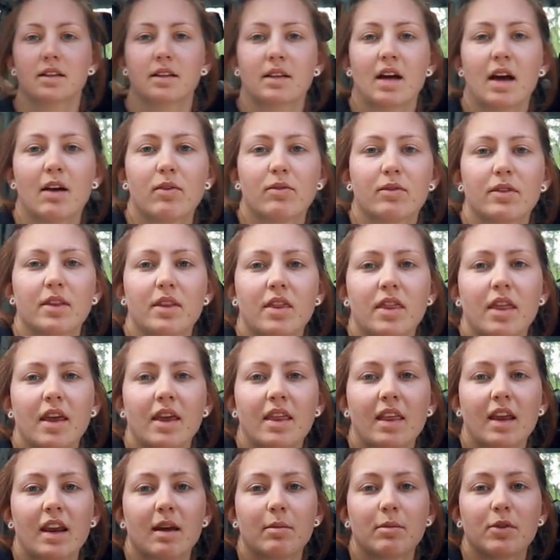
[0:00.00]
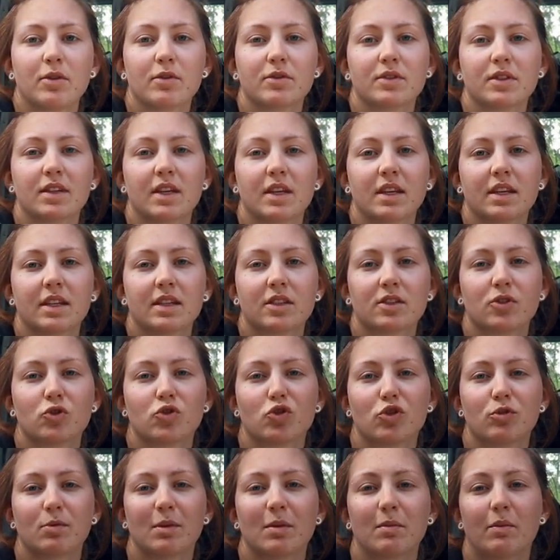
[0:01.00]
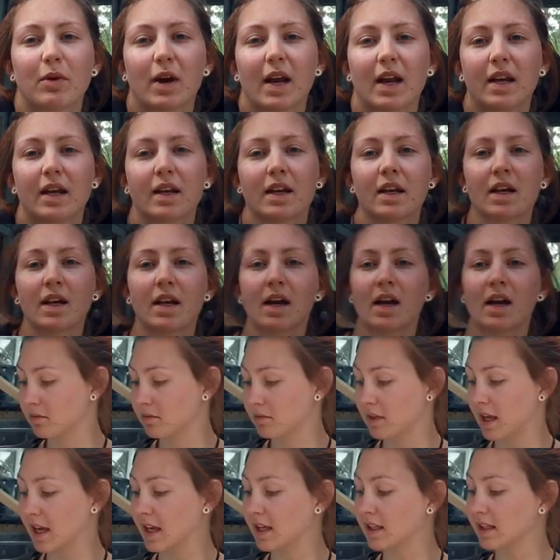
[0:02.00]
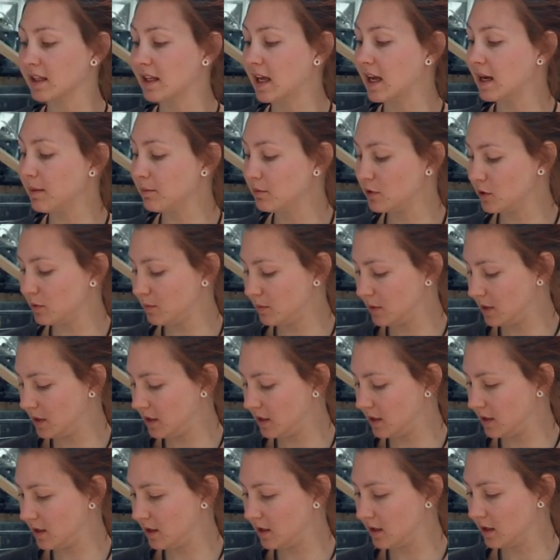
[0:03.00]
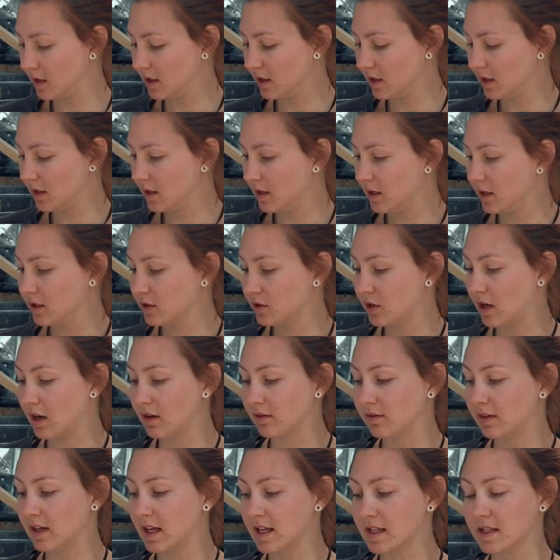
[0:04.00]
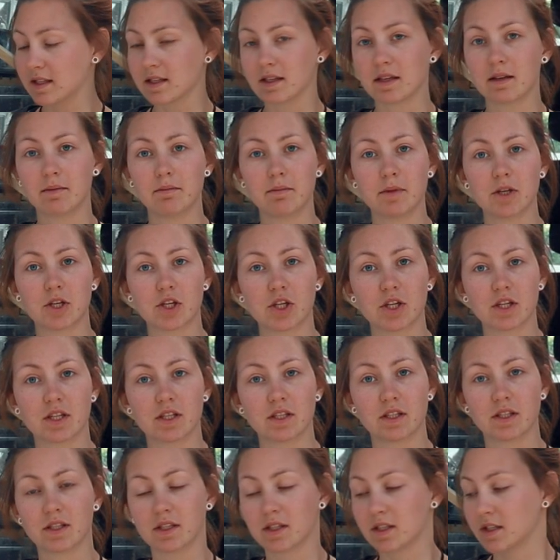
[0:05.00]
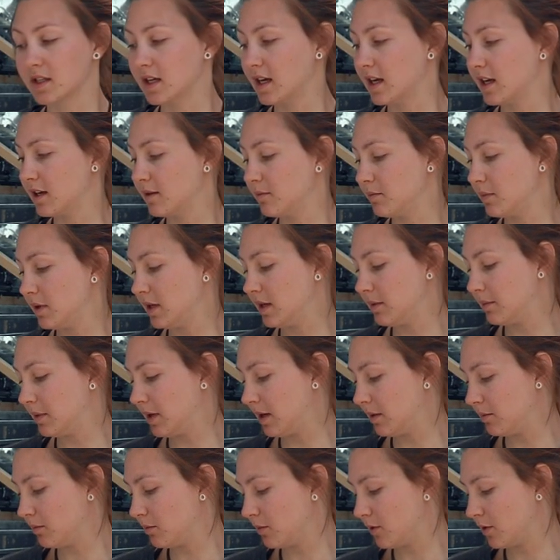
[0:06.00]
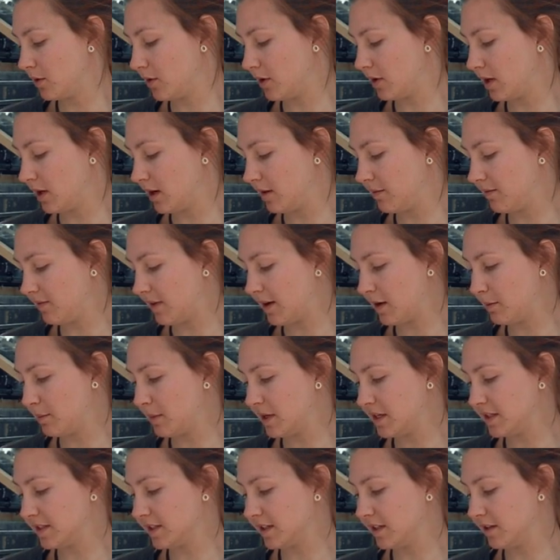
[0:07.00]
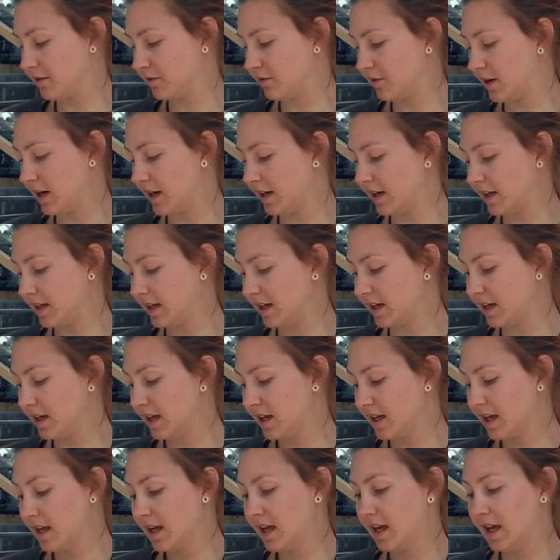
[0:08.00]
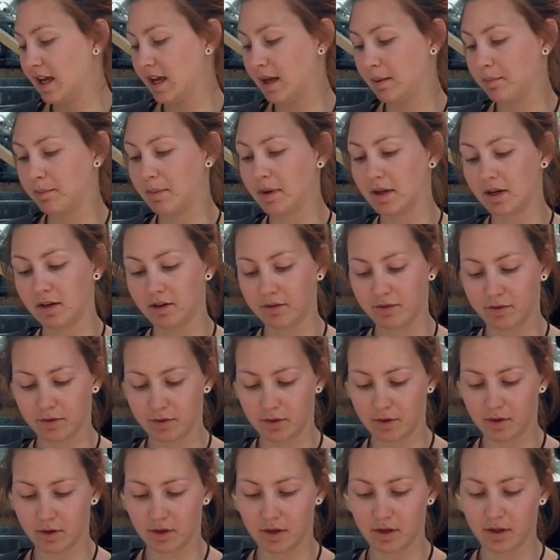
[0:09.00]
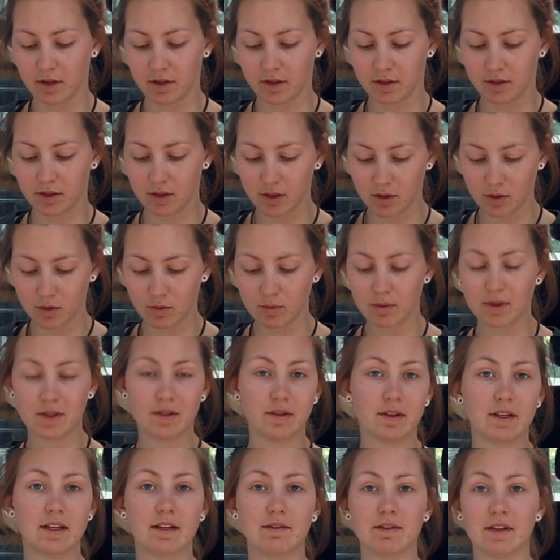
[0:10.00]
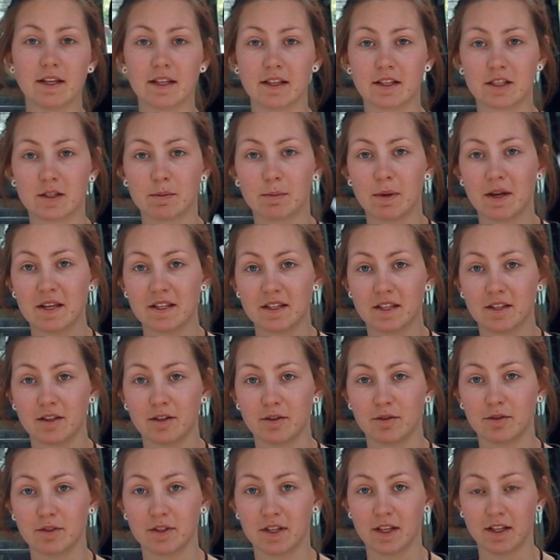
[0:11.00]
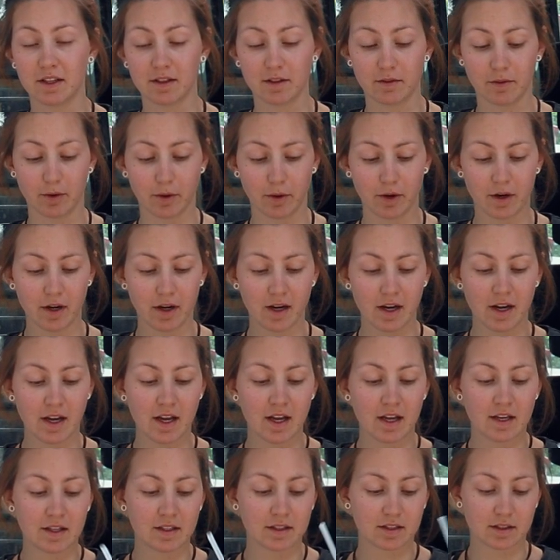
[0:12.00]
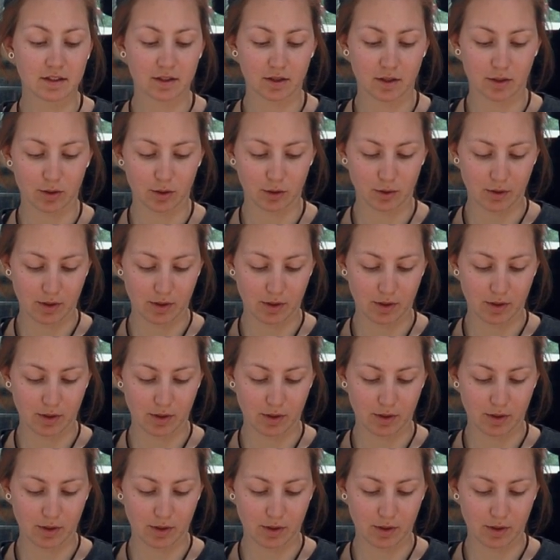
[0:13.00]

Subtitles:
the thing that I'm using is a German brand. They claim to be to have less emissions and be a bit more environmentally friendly and better for you when you're living in the space that you're using this for. So